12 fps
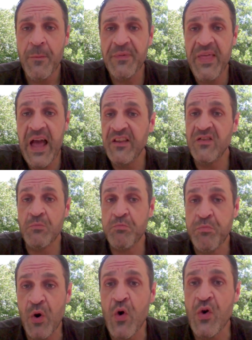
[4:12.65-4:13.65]
But that is a
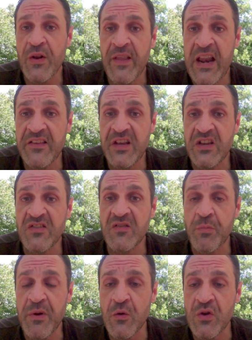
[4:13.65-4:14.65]
burden. That is a
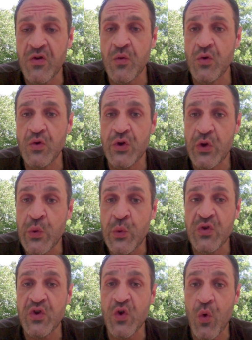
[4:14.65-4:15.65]
spiritual
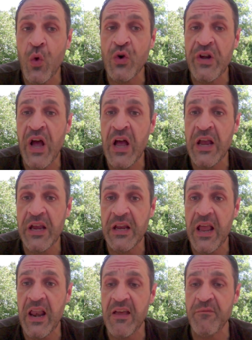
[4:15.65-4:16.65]
noose you're
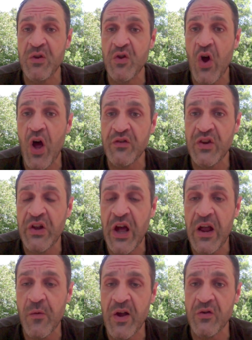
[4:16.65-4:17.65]
tying and have been taught to
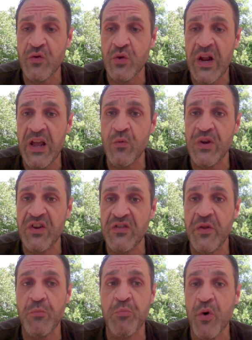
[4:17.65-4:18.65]
tie around your neck, which is
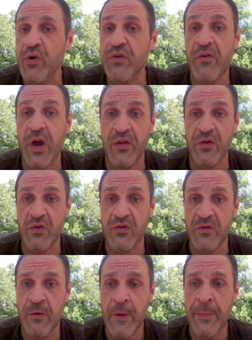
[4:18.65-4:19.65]
the burden of others.
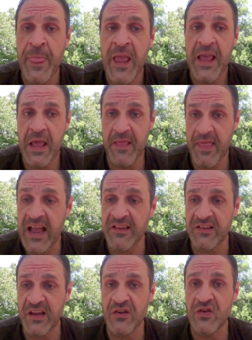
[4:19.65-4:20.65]
In that
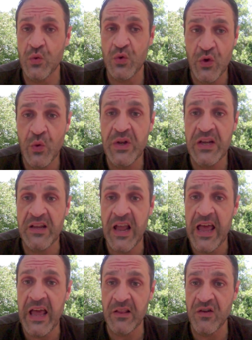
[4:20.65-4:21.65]
sense, you do need to
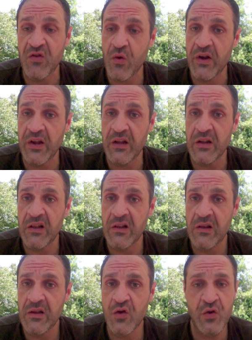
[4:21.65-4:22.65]
Atlas shrug it.
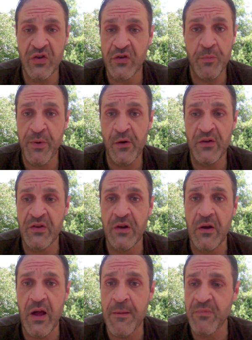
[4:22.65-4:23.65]
You're just a
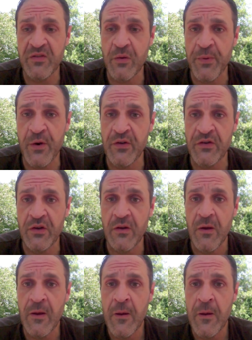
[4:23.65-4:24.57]
person. I'm just a person.